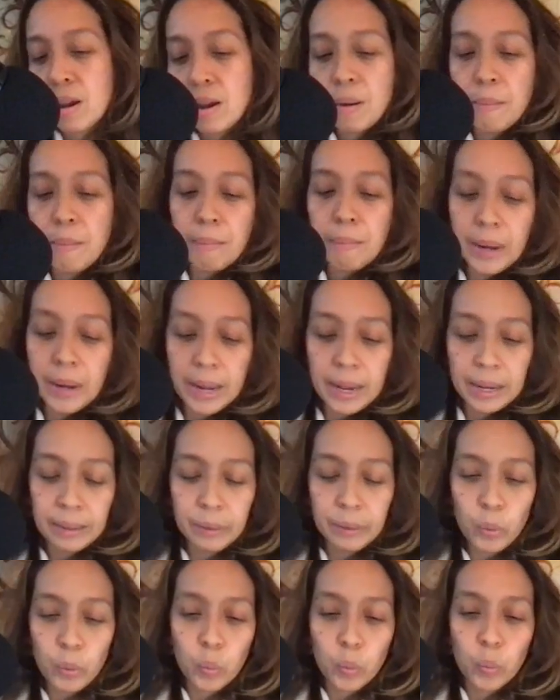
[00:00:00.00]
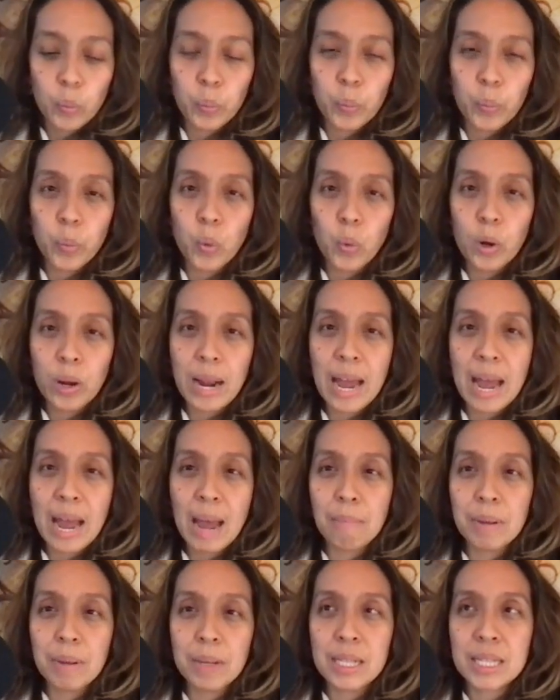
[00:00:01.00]
But what
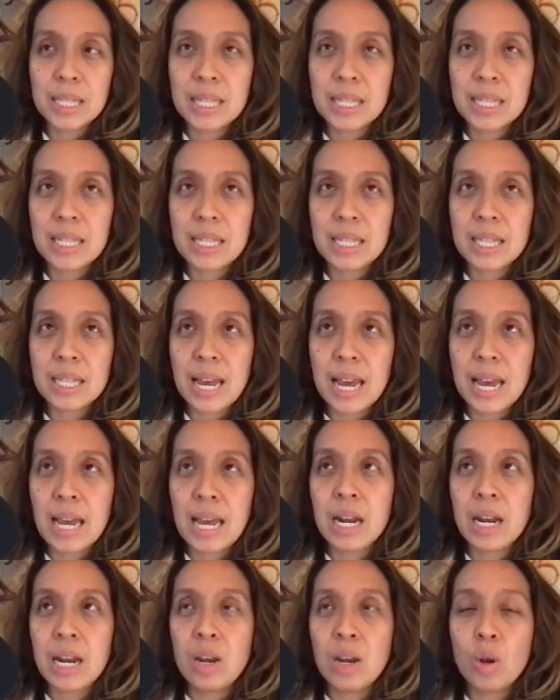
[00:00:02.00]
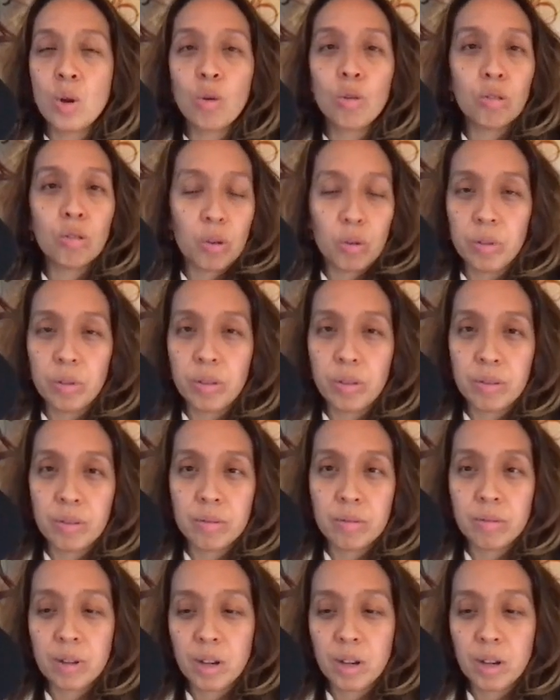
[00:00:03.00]
happens is that no growth
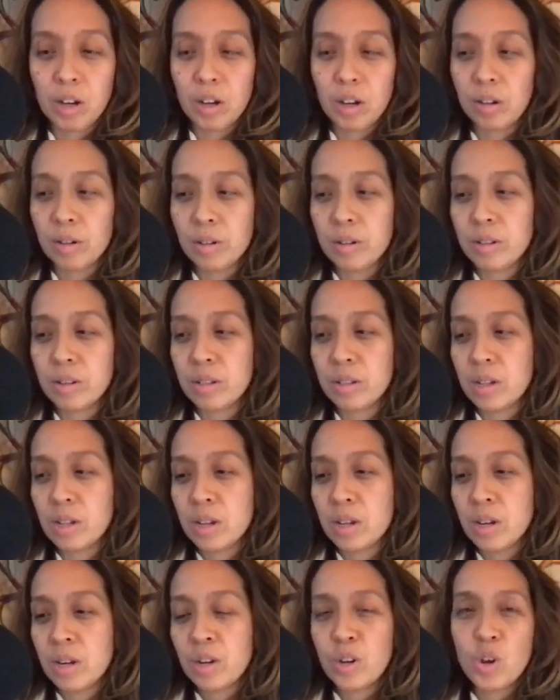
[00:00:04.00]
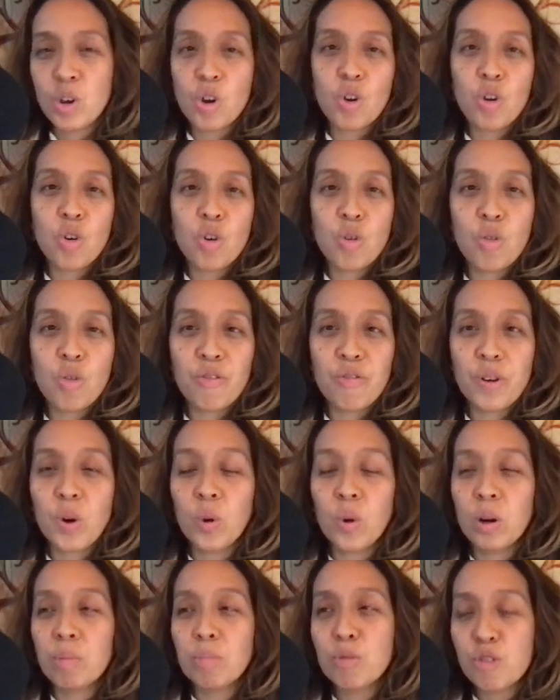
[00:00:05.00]
occurs, no
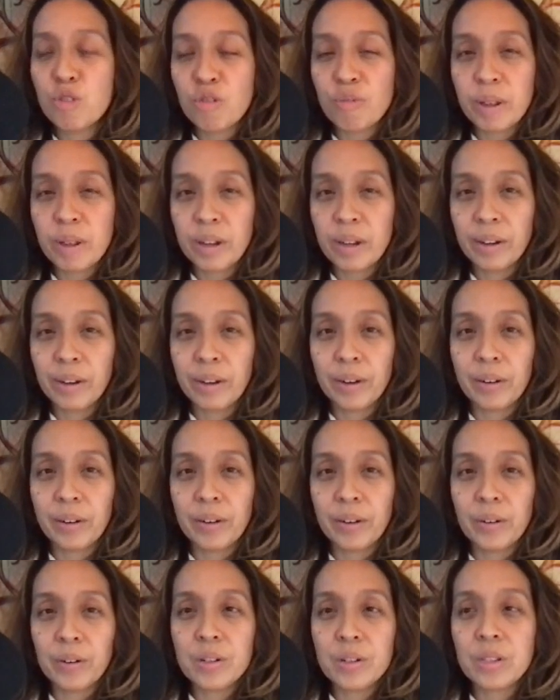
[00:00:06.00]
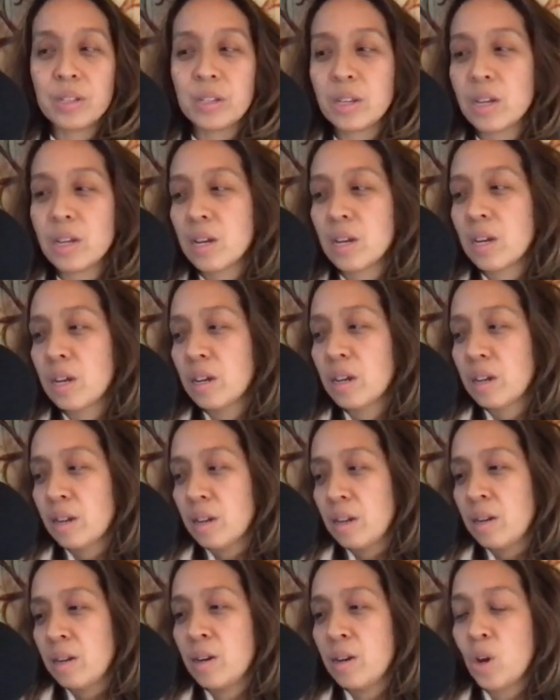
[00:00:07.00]
forward movement occurs,
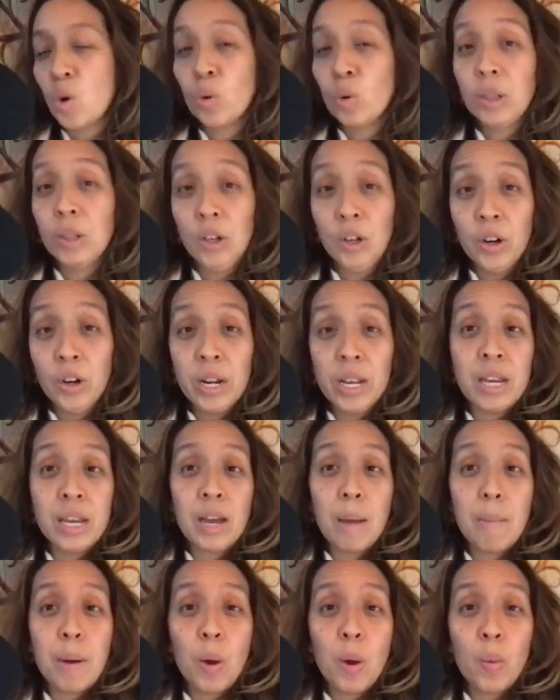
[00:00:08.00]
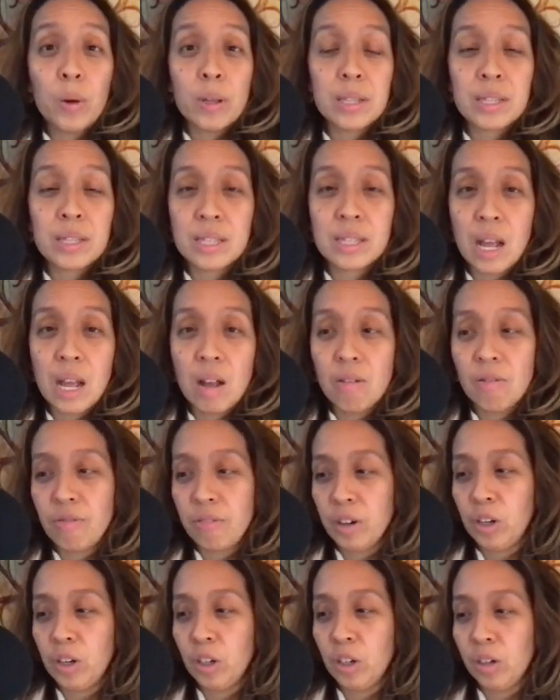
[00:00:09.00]
no learning about oneself
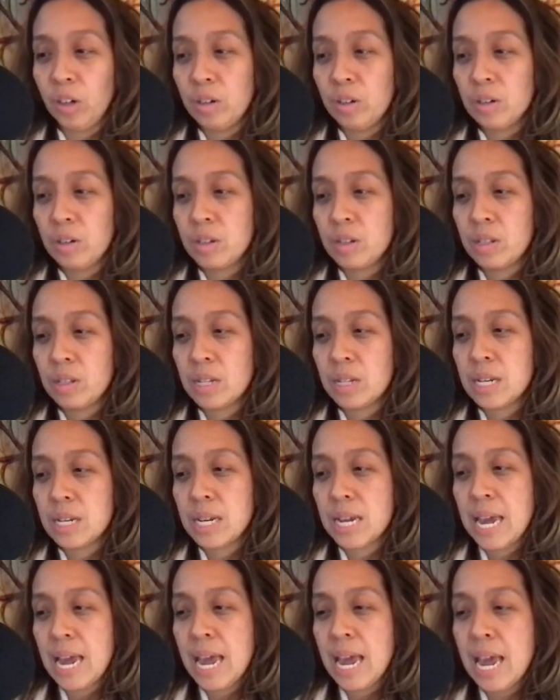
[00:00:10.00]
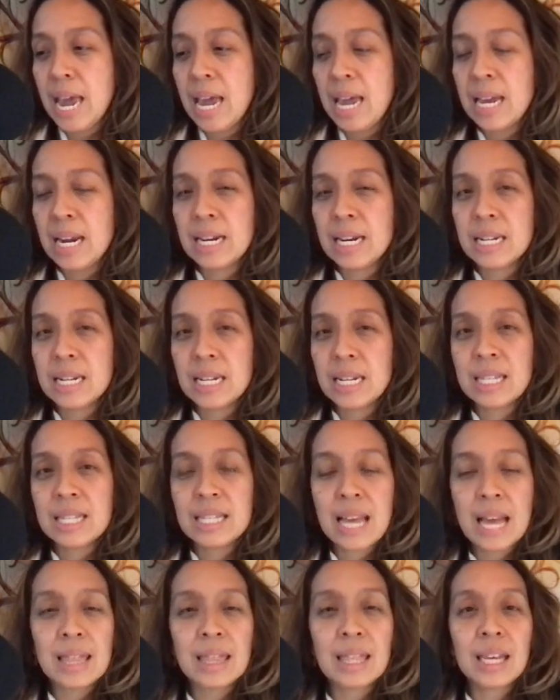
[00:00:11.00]
occurs. And is
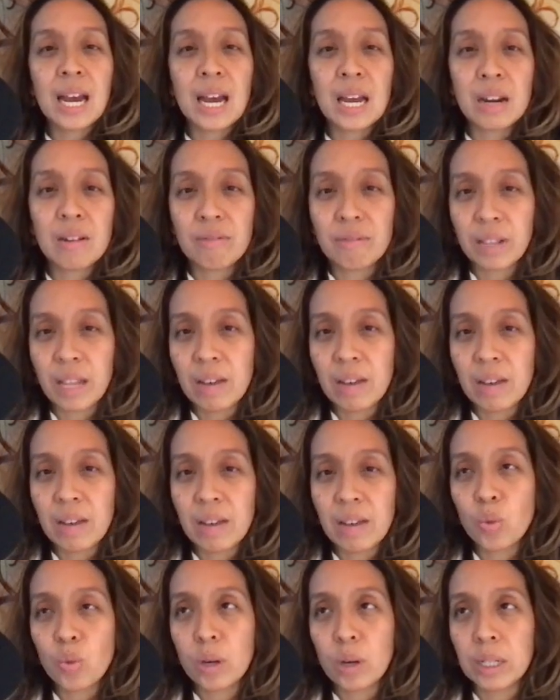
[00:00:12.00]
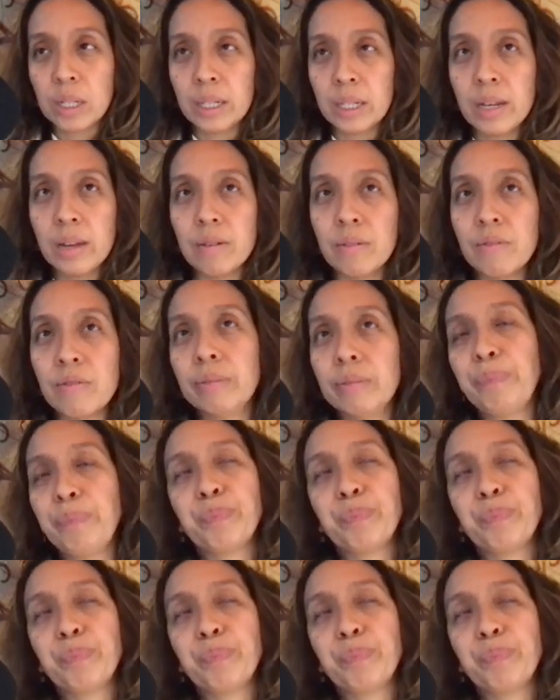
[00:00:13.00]
that the kind of life you want to live?